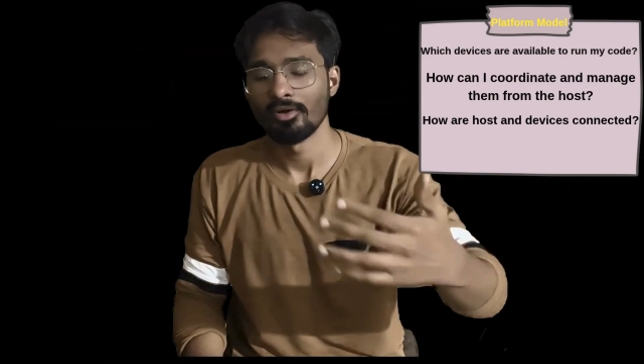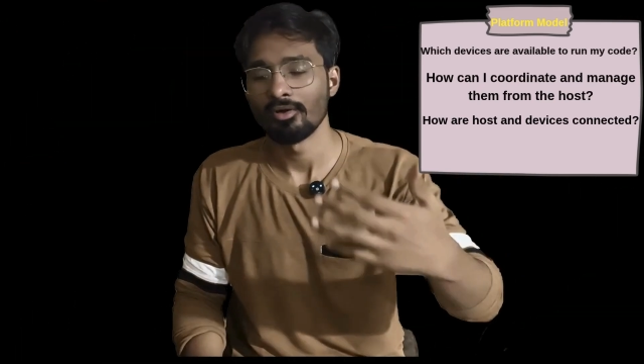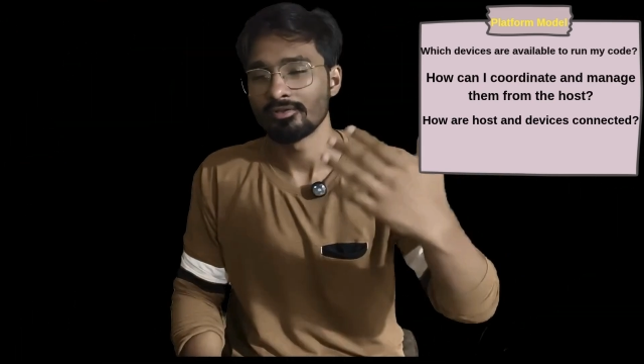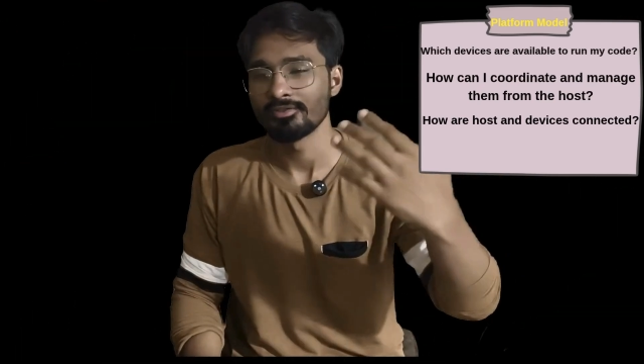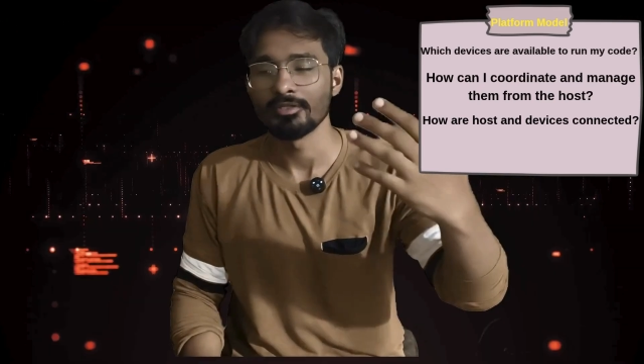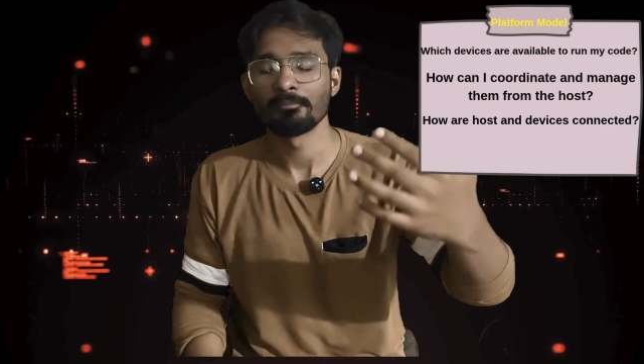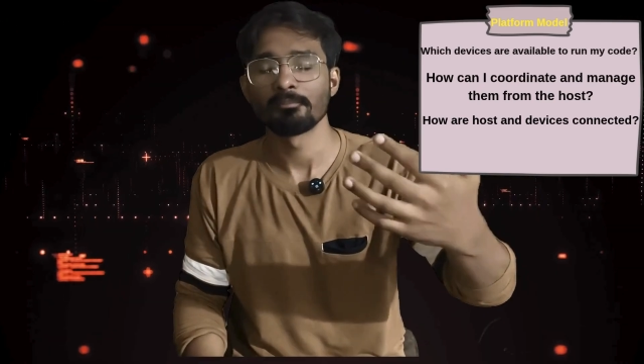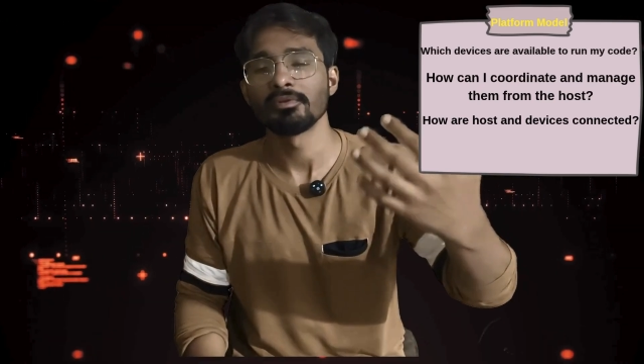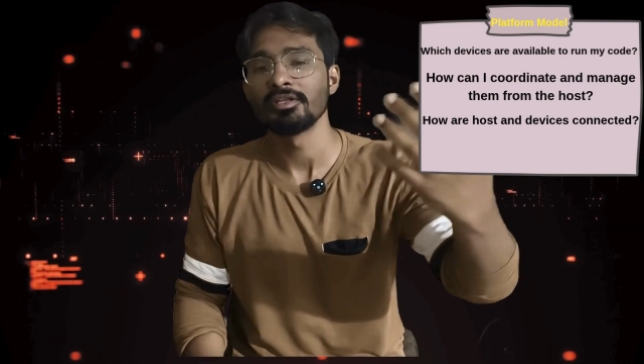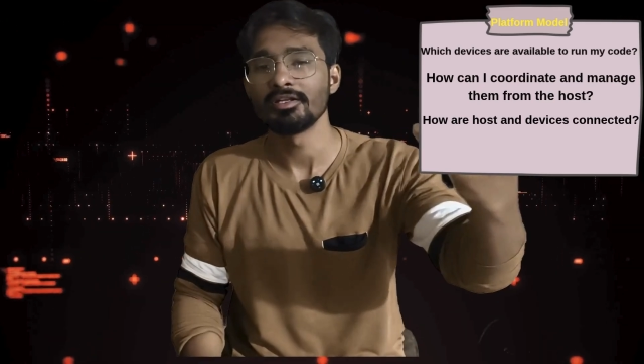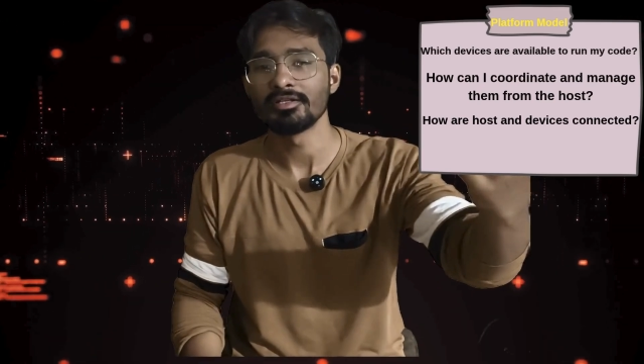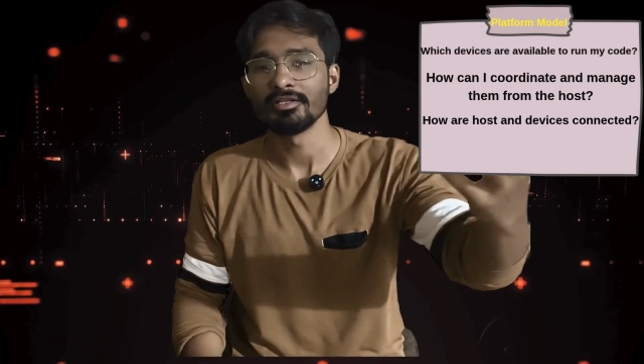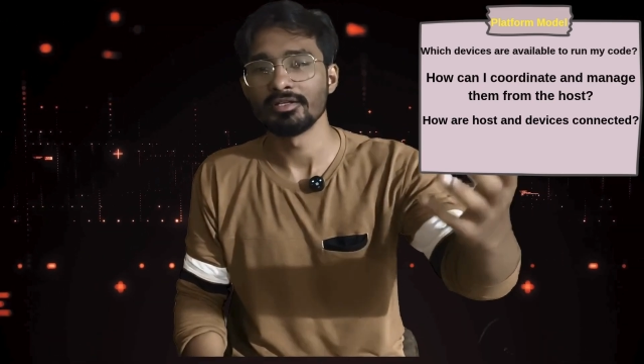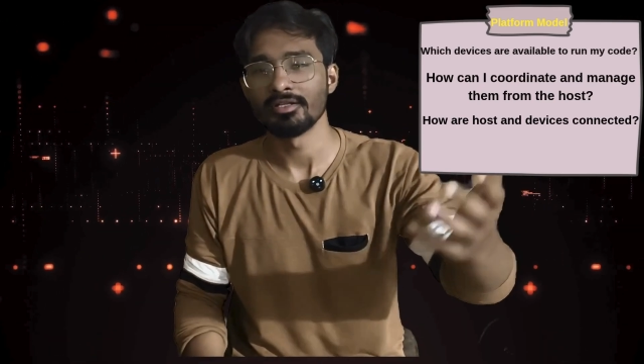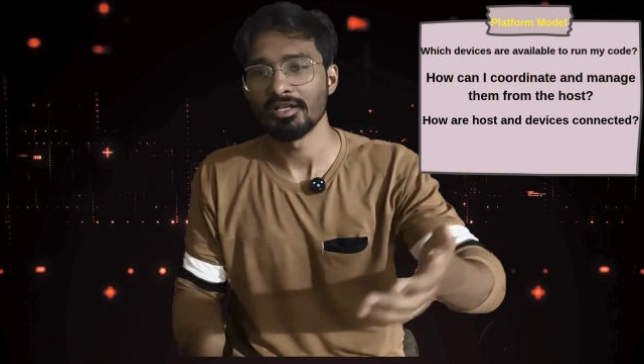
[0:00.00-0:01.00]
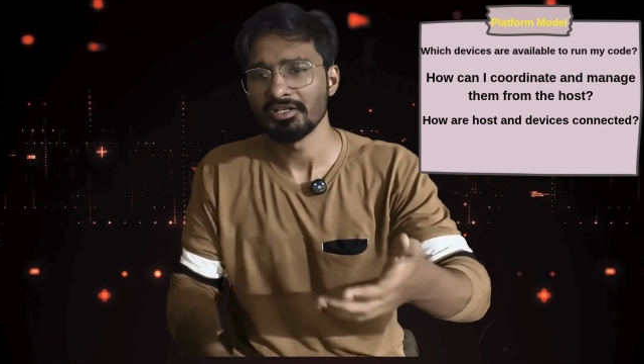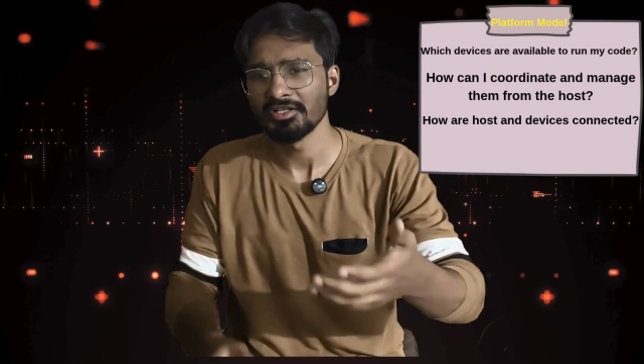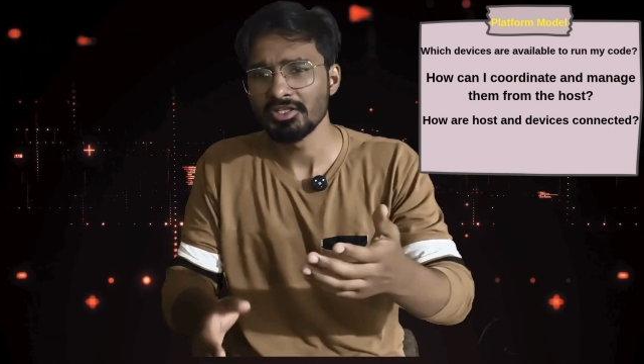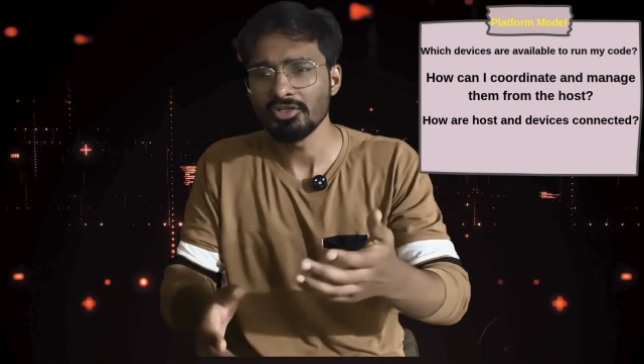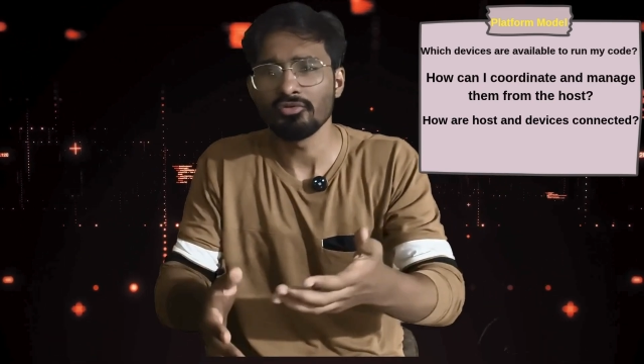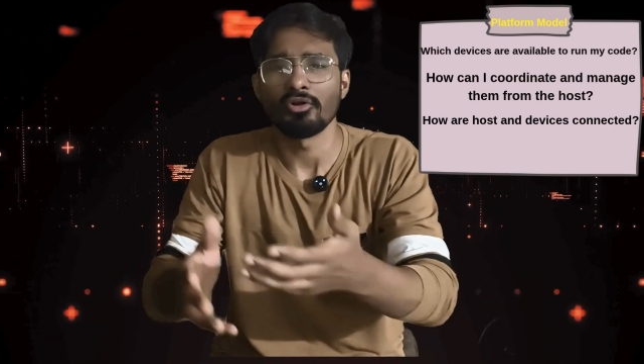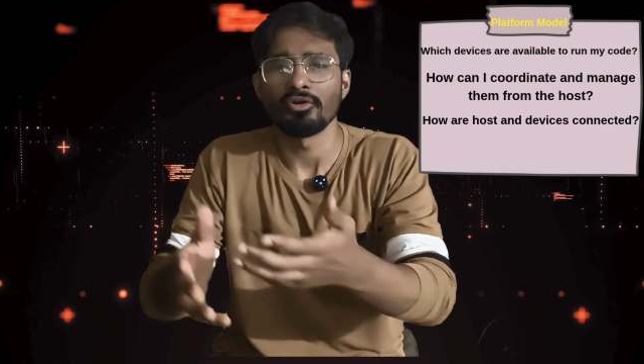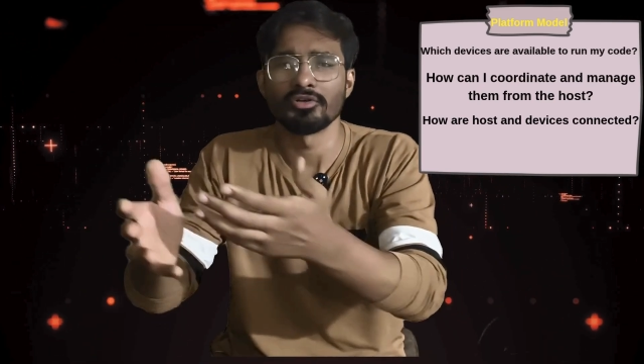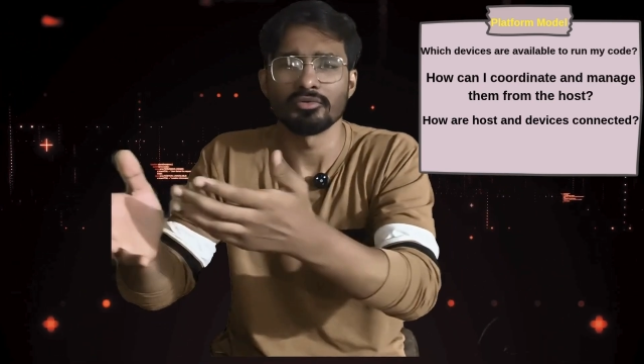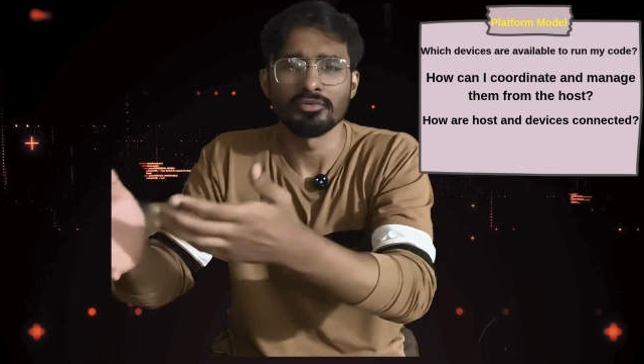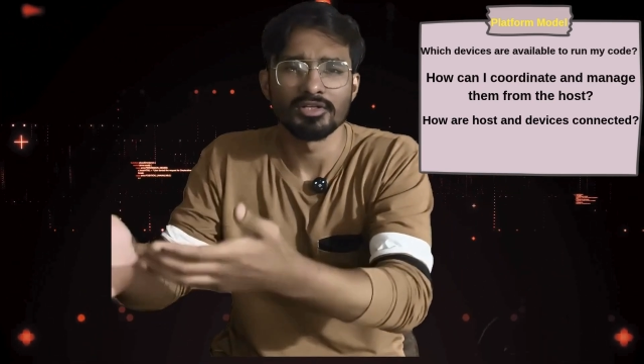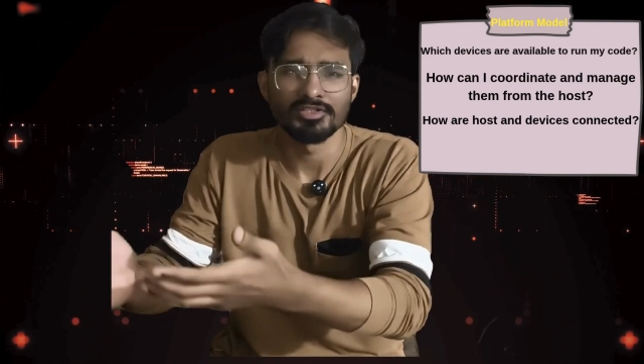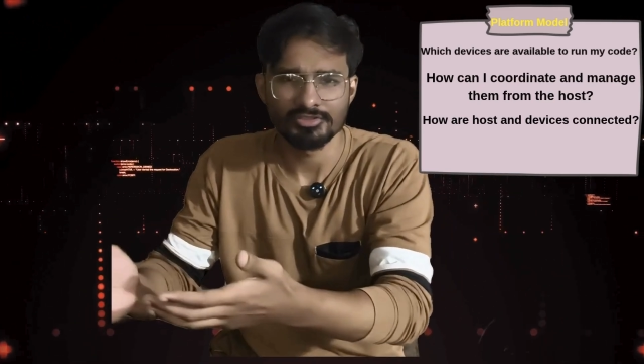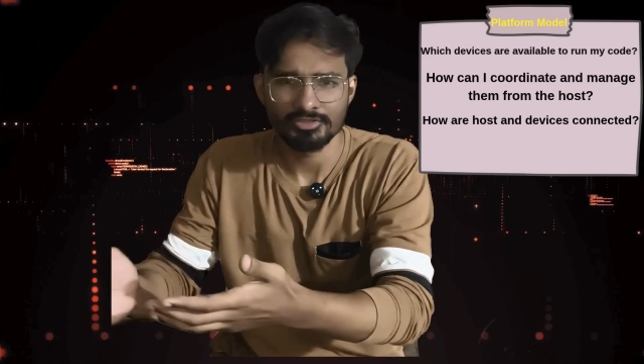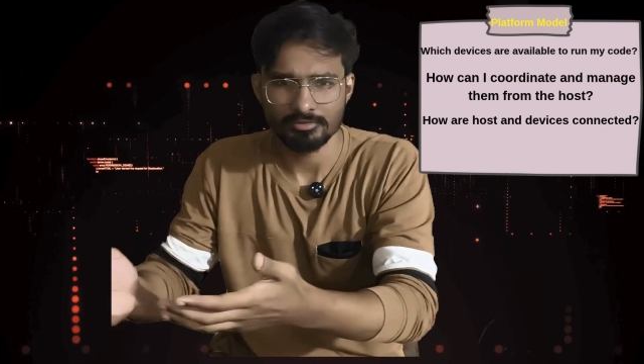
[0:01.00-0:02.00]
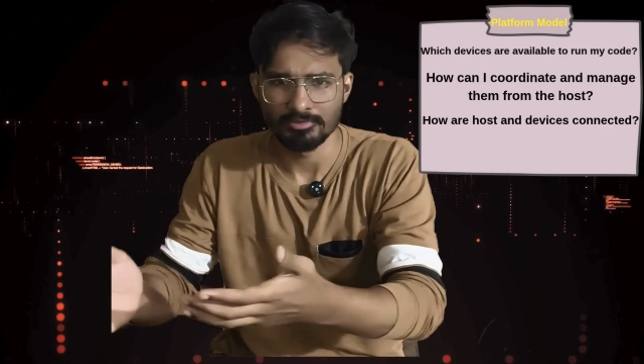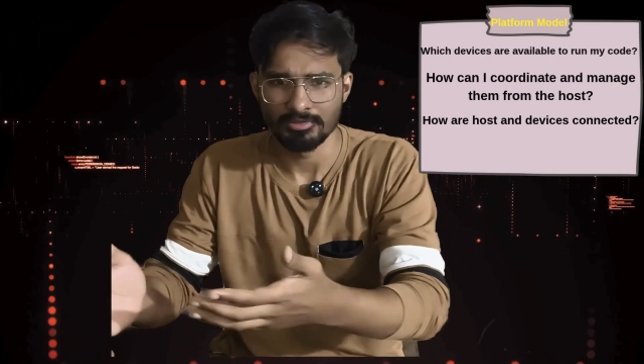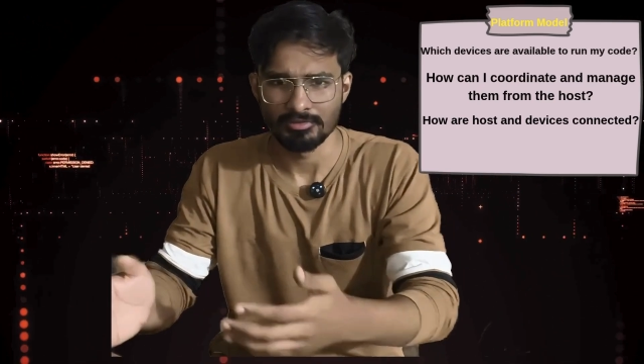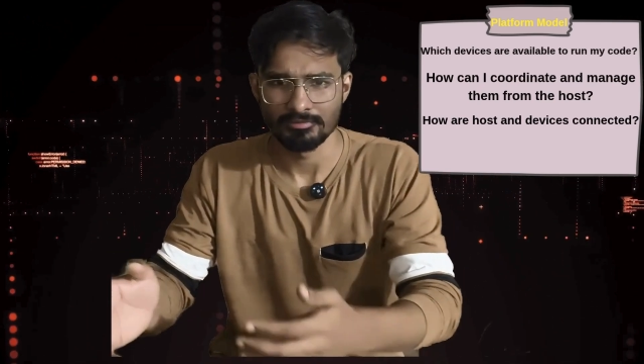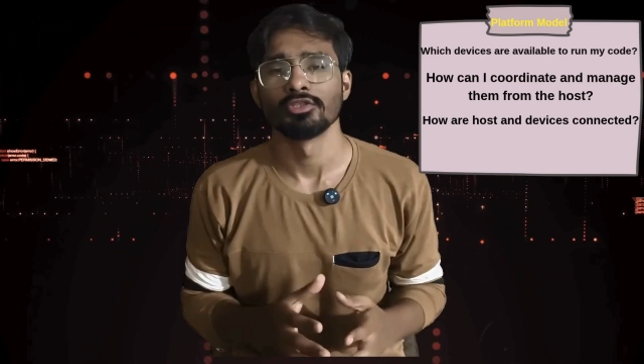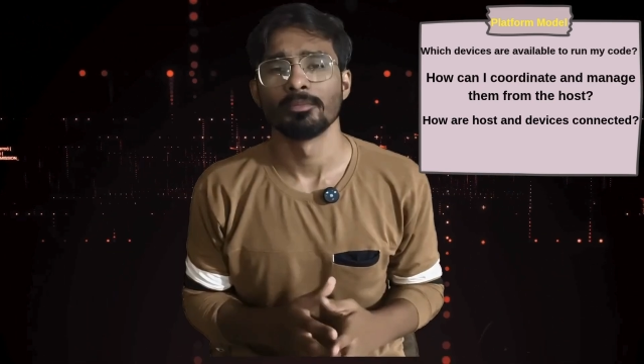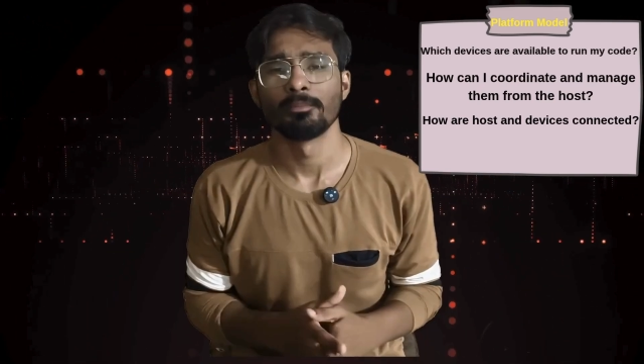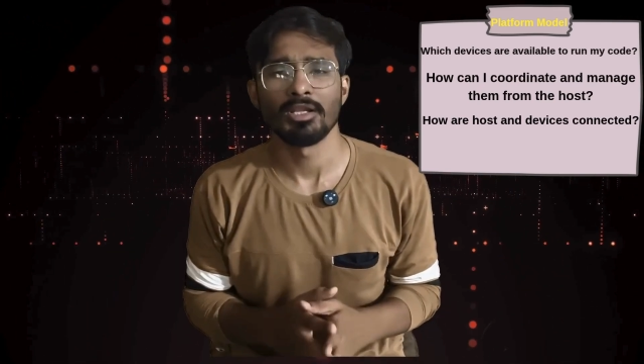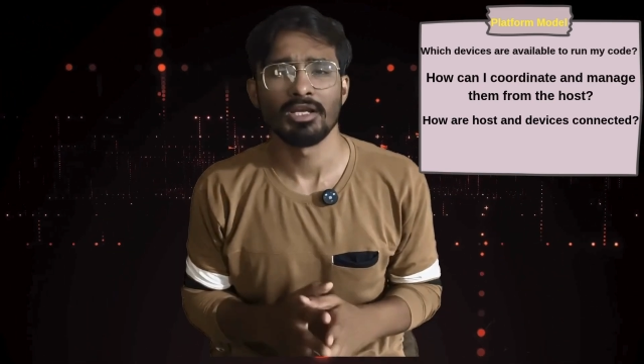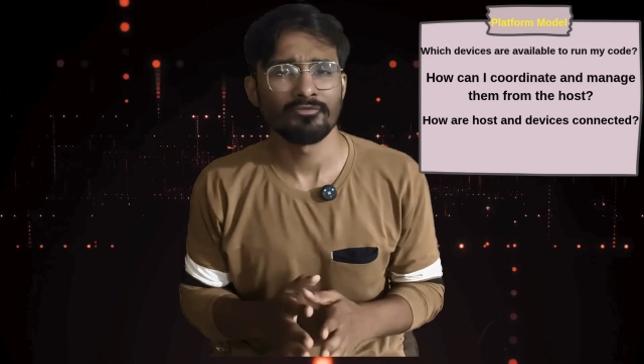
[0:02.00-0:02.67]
or then plate it and give order to customer. So the